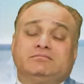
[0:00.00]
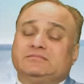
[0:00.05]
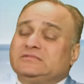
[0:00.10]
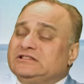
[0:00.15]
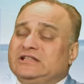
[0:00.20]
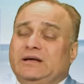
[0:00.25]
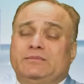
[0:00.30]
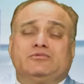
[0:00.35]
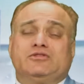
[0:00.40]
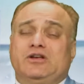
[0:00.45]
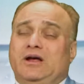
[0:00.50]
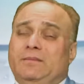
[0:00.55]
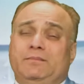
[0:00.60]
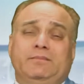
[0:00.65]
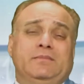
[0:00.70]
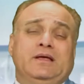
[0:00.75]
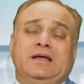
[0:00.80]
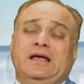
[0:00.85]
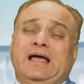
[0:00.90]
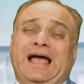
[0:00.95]

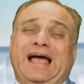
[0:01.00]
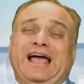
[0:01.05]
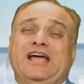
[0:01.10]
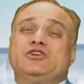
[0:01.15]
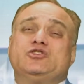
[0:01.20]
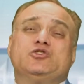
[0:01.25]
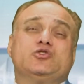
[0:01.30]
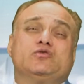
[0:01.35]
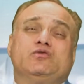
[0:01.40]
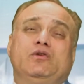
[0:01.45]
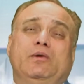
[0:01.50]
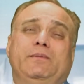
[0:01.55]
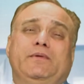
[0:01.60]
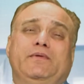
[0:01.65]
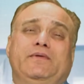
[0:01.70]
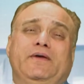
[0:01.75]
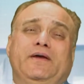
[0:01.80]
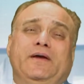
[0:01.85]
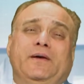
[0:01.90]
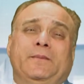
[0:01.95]
sometimes issues will be
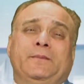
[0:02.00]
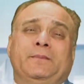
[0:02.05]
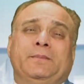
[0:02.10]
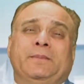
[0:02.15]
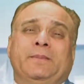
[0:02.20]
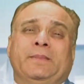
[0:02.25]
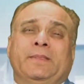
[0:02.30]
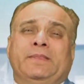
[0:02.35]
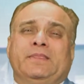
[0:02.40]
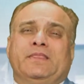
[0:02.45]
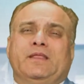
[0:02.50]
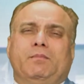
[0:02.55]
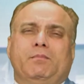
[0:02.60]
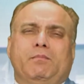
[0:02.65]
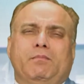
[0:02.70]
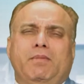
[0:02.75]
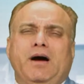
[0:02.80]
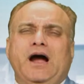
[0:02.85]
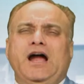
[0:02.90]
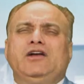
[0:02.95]
there. The
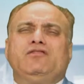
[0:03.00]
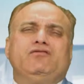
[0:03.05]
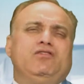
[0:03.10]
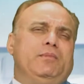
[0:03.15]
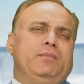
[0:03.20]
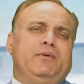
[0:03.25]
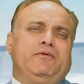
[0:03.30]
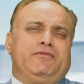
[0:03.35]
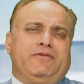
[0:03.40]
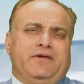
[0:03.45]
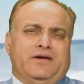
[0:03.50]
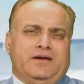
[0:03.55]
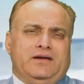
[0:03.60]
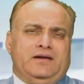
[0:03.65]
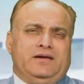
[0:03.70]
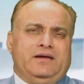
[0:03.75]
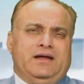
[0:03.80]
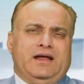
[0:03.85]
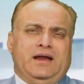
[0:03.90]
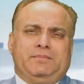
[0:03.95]
mind will be
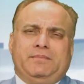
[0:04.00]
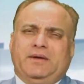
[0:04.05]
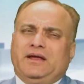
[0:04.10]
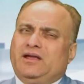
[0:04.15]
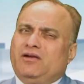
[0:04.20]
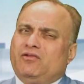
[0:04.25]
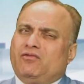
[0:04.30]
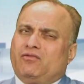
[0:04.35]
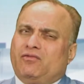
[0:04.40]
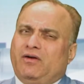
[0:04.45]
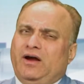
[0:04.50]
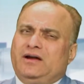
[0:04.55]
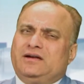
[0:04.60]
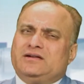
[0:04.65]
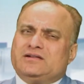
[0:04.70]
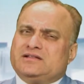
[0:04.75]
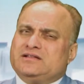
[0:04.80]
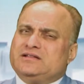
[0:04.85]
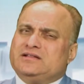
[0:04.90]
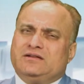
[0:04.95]
fickle and making right
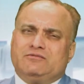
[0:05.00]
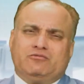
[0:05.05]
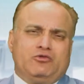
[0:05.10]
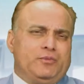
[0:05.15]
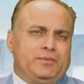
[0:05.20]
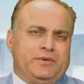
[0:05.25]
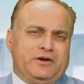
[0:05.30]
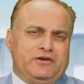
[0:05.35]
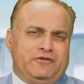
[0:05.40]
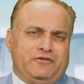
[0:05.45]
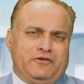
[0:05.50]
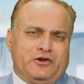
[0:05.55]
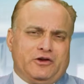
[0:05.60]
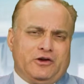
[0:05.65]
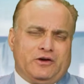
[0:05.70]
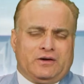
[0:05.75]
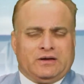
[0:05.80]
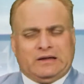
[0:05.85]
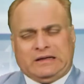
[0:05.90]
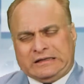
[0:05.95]
decisions would be
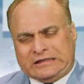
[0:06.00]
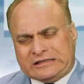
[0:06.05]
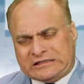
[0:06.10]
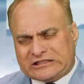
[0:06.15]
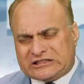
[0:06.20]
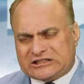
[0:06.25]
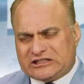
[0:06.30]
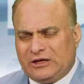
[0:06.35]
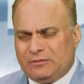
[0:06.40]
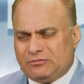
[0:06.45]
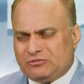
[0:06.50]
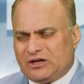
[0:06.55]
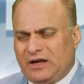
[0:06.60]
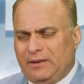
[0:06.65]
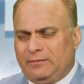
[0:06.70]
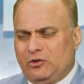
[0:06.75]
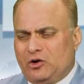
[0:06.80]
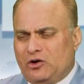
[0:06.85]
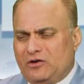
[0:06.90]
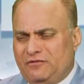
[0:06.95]
difficult.
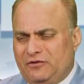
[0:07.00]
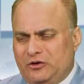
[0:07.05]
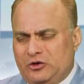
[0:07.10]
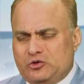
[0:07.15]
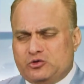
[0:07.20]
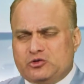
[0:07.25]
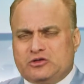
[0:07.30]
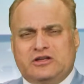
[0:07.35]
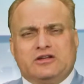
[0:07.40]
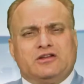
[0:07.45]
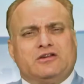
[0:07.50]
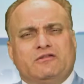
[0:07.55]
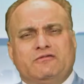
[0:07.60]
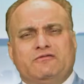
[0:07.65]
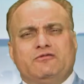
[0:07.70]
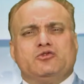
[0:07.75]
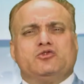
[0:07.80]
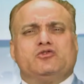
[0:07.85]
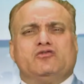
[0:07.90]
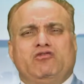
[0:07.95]
Sometimes a lot of illusion,
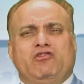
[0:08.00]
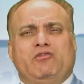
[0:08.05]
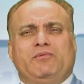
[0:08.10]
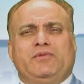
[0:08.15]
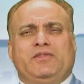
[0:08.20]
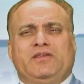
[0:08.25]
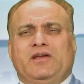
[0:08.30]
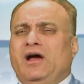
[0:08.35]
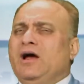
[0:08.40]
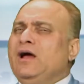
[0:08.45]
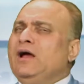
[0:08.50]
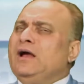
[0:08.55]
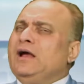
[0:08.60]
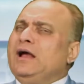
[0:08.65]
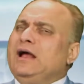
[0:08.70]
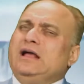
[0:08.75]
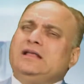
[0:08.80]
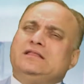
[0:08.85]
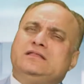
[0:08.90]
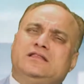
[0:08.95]
confusion will be there.
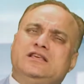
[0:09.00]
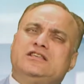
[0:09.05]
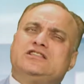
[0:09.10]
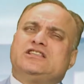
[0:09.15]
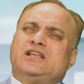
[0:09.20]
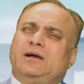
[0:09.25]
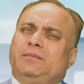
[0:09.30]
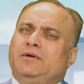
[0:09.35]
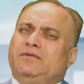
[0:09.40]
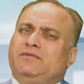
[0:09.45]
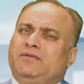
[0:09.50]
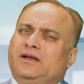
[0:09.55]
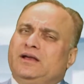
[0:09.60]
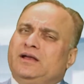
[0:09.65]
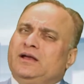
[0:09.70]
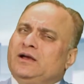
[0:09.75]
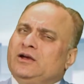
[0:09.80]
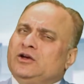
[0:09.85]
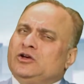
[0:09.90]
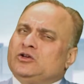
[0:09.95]
In this coming
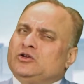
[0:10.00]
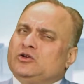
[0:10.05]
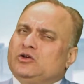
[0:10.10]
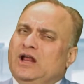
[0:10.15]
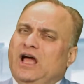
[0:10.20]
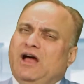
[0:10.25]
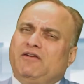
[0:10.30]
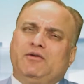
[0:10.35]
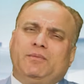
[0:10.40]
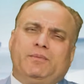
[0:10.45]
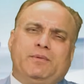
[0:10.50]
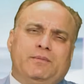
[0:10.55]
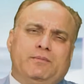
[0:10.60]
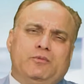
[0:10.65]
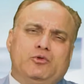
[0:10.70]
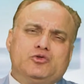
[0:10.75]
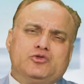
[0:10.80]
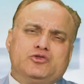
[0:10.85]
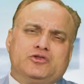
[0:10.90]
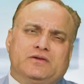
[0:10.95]
week, you'll have a
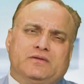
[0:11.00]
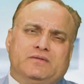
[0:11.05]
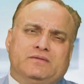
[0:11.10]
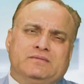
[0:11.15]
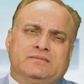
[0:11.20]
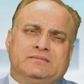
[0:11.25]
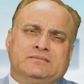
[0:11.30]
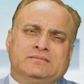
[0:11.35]
promotion